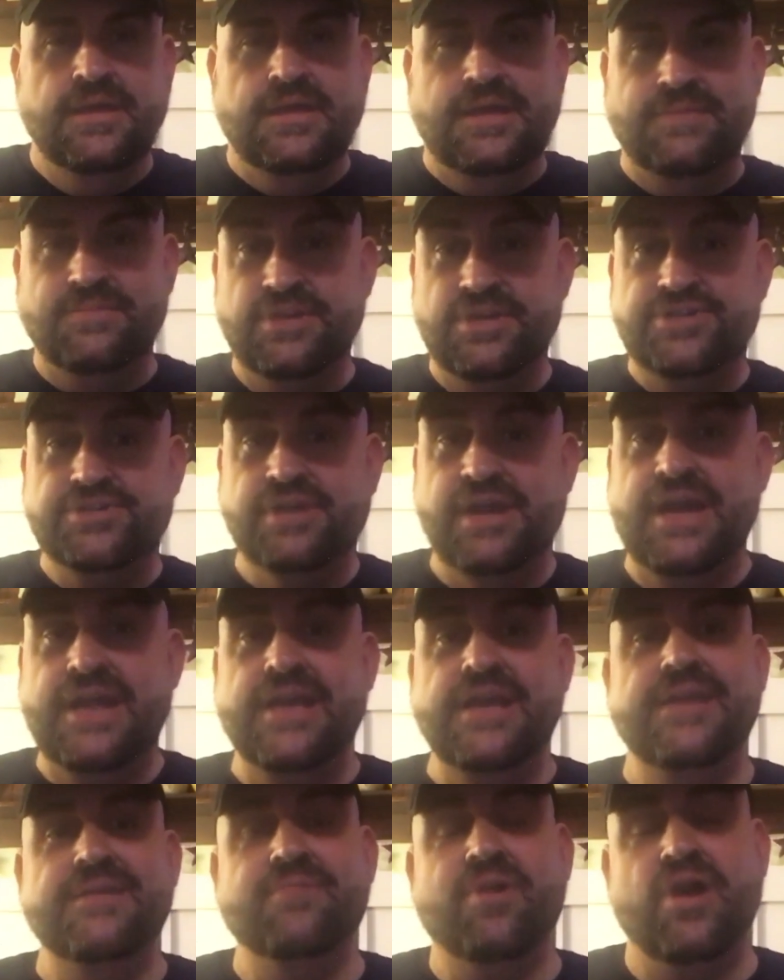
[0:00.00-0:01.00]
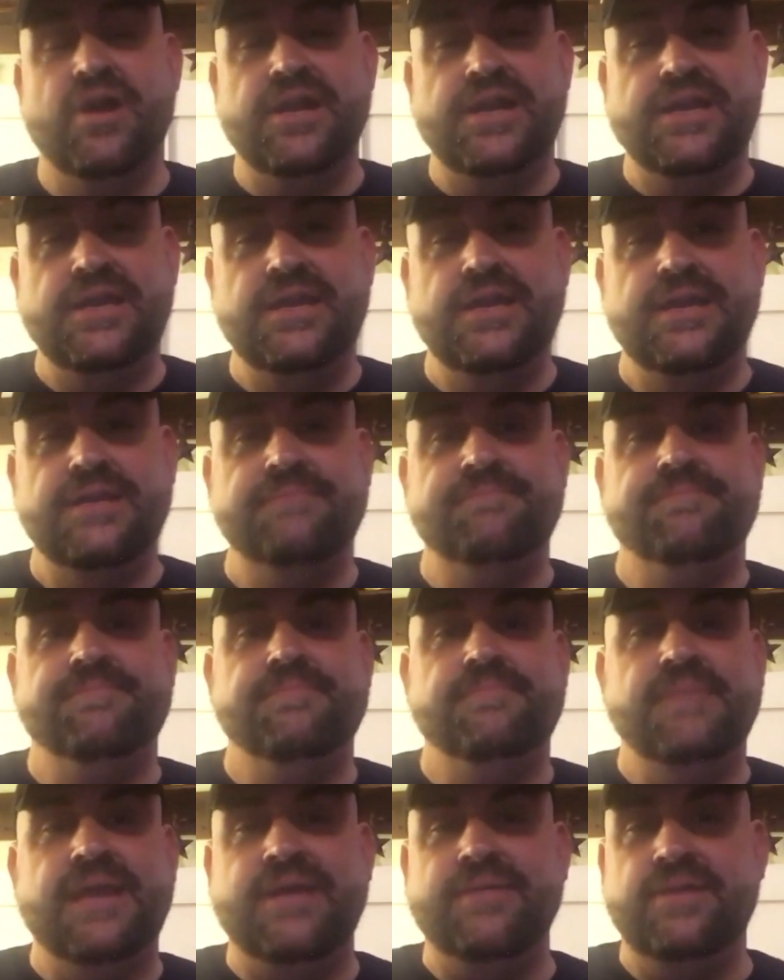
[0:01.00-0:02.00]
going to try to get him on again.
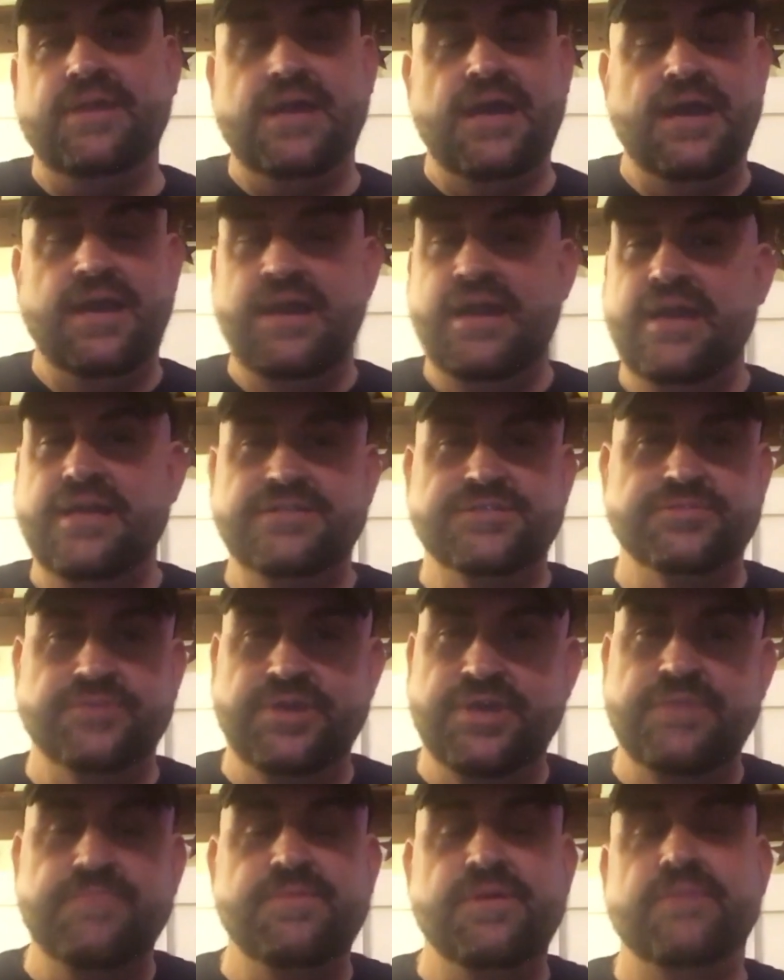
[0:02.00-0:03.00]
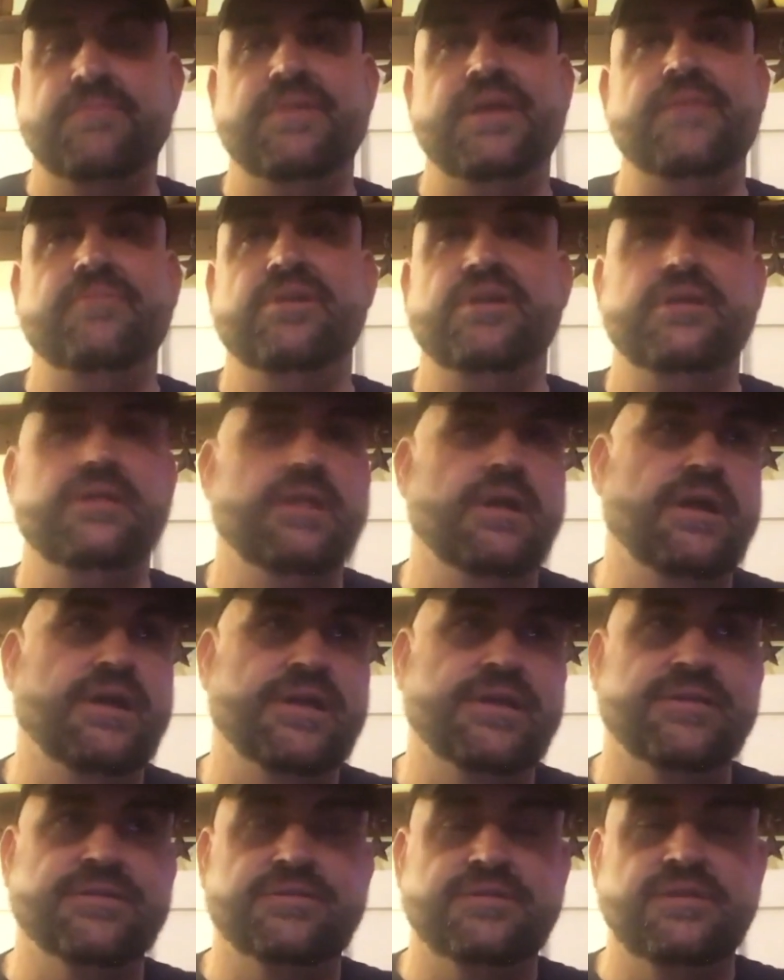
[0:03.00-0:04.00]
Maybe not next week, but maybe I
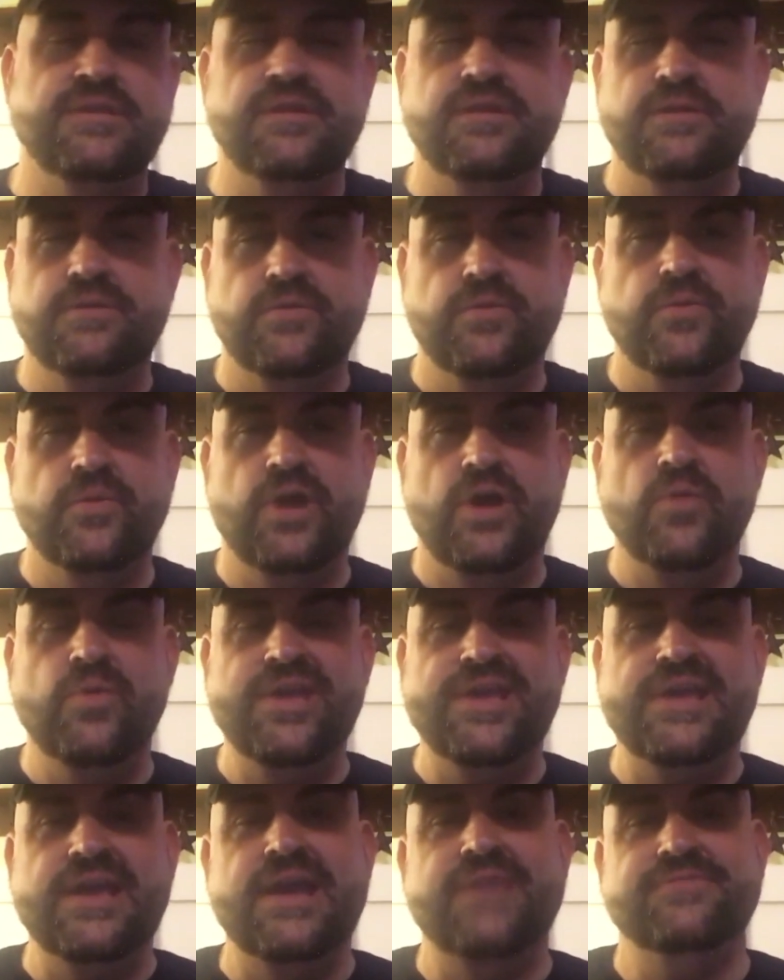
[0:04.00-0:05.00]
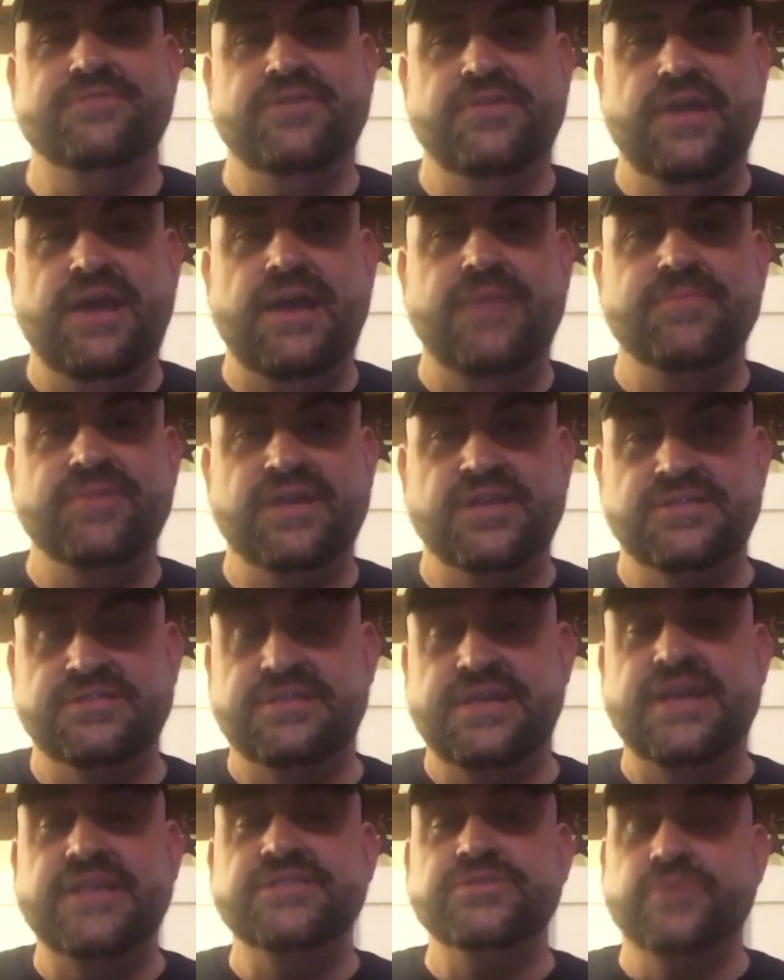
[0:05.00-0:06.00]
could a week after that. Because
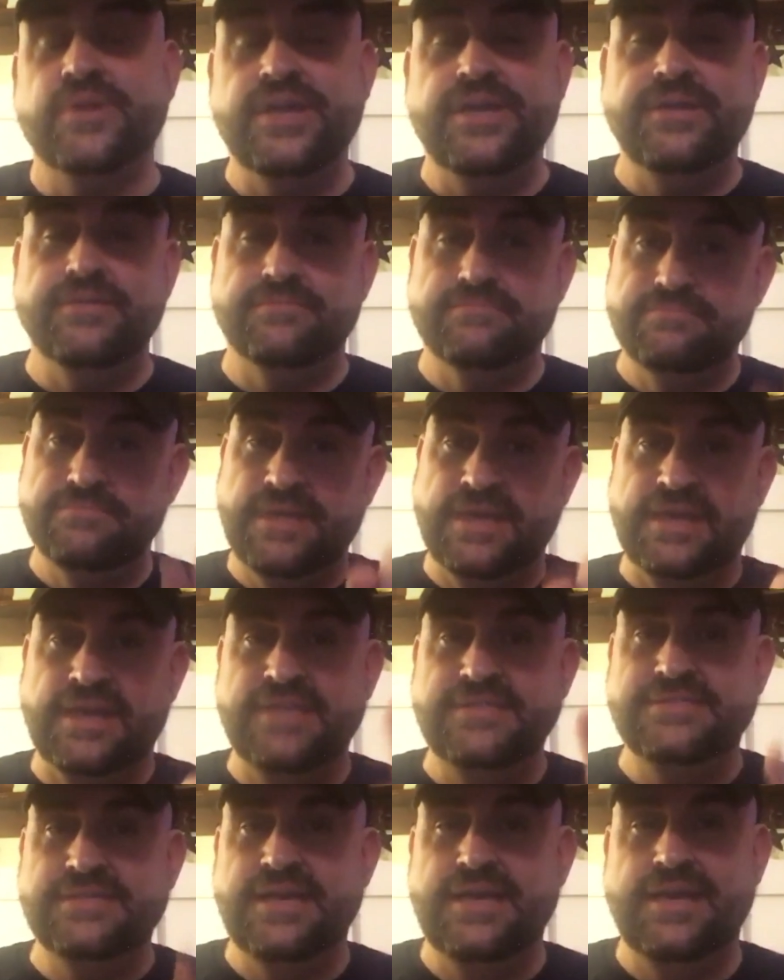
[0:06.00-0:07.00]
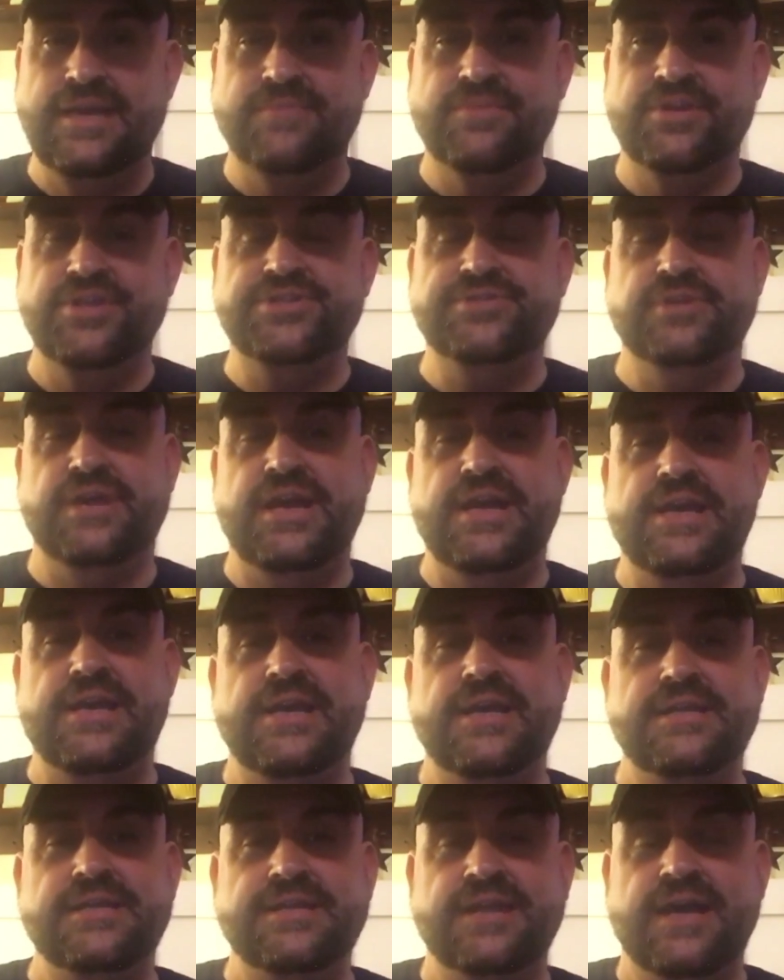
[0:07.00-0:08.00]
next week, like I said, I'm going to try to
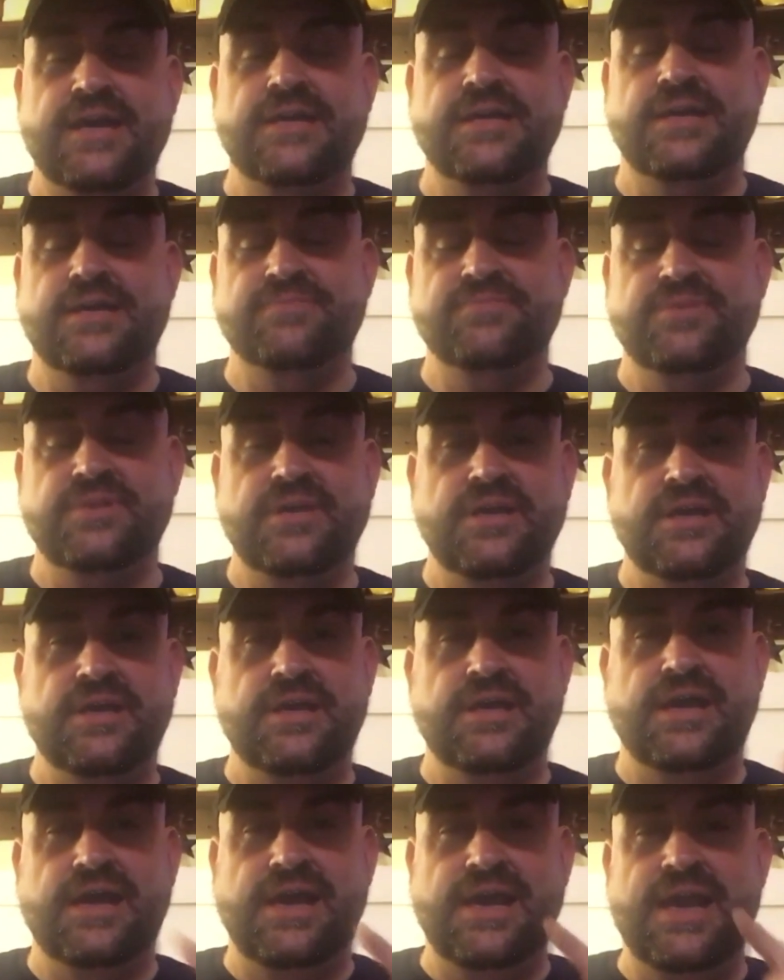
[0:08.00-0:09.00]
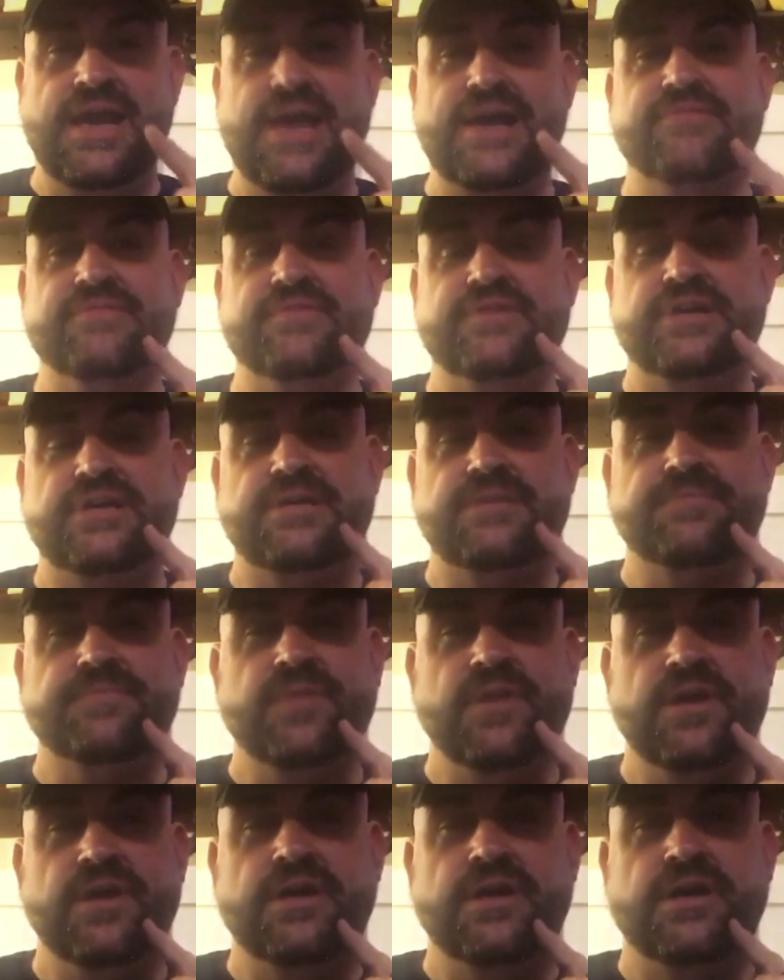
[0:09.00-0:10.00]
get. I have a
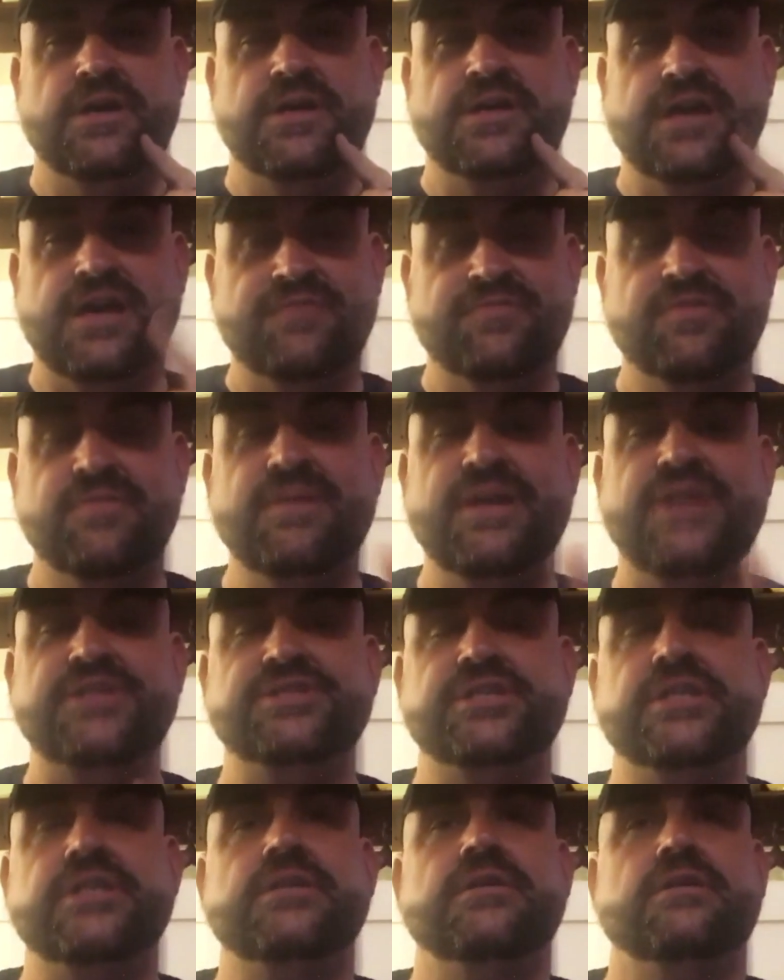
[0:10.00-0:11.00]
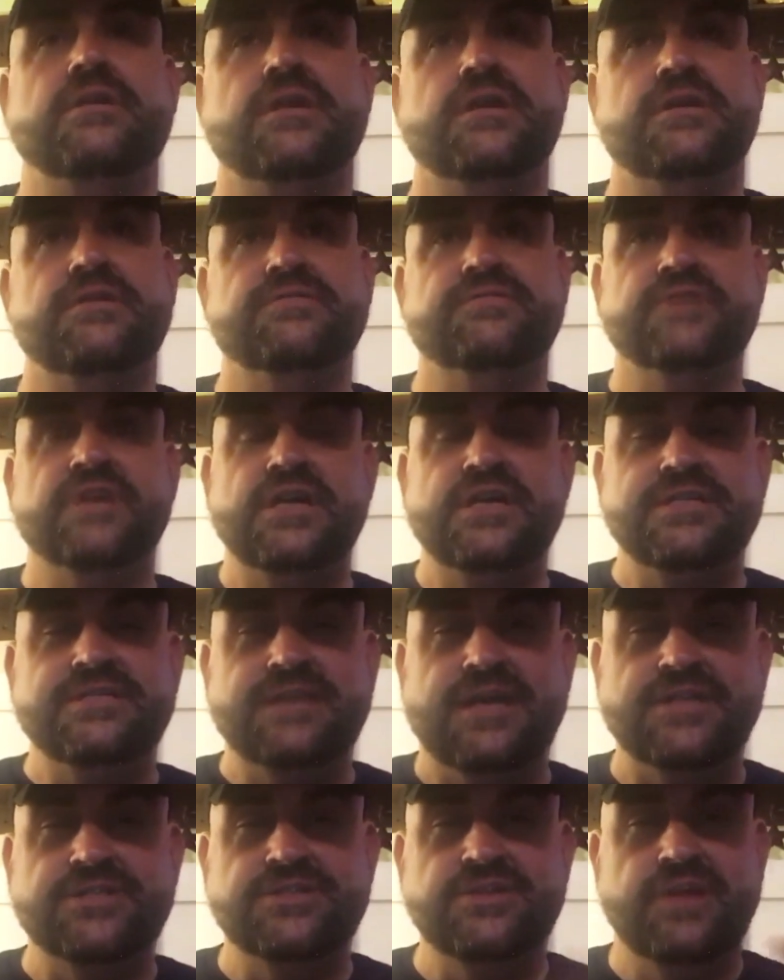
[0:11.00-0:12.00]
confirmation of
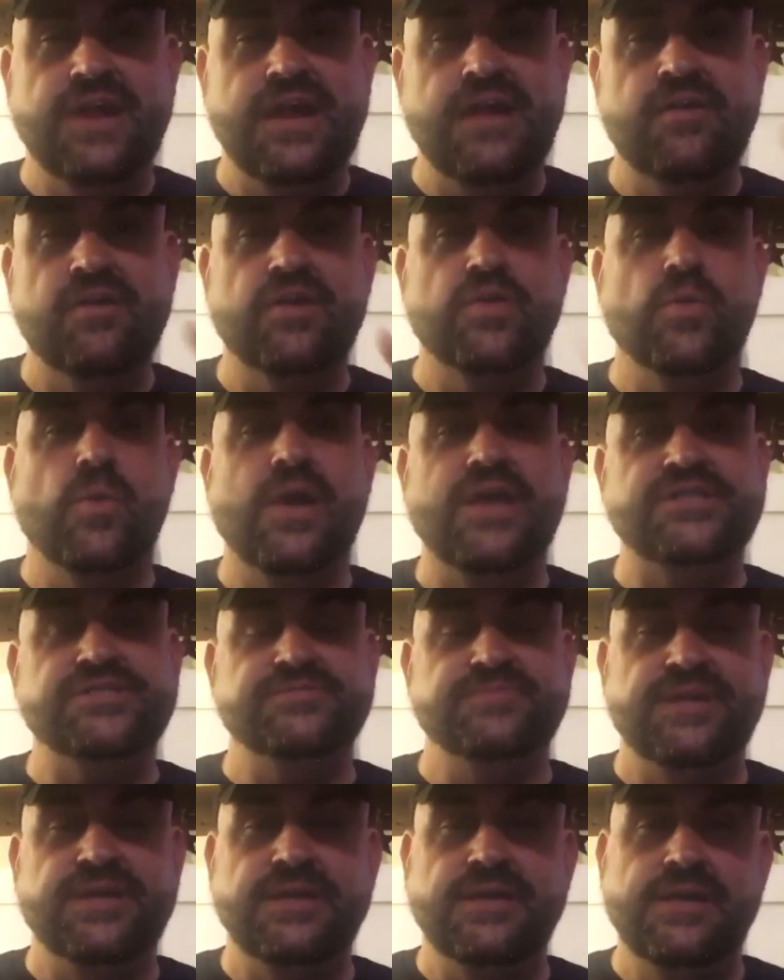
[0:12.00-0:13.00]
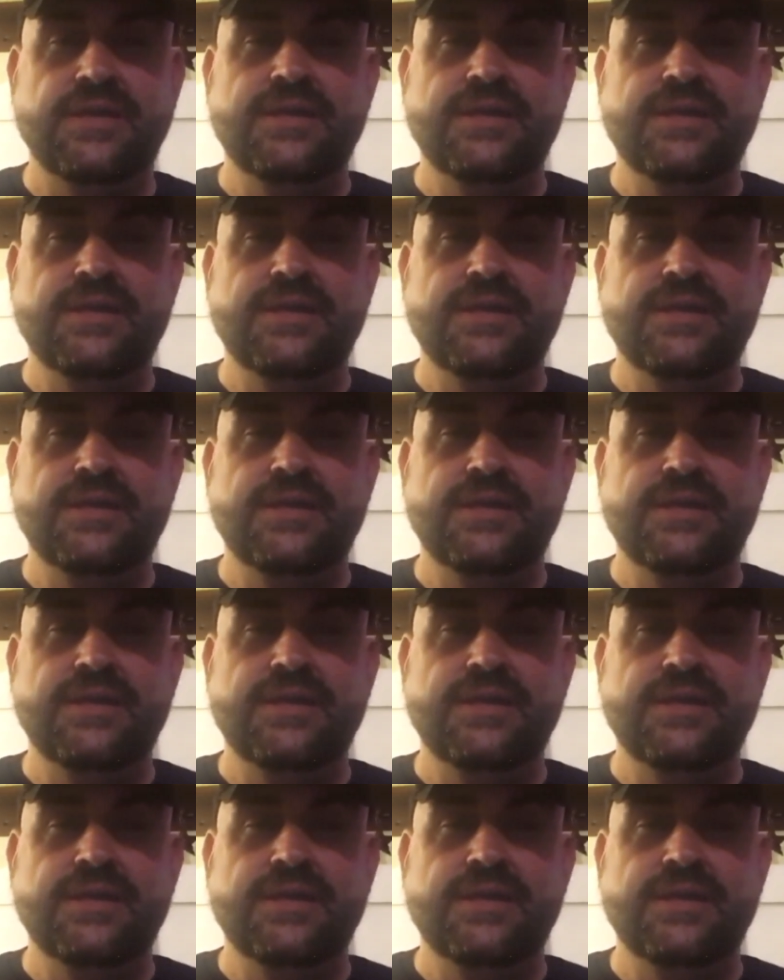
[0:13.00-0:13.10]
Dr. Eric Westman.